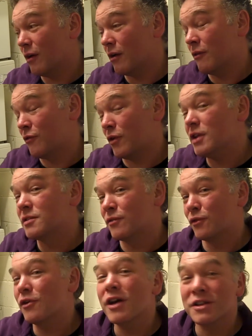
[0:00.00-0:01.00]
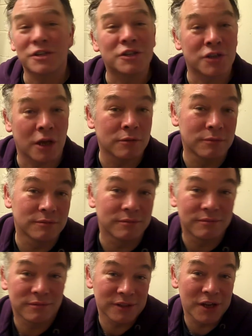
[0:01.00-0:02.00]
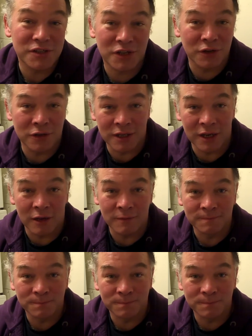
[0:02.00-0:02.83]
it's a variety show that's good, you know.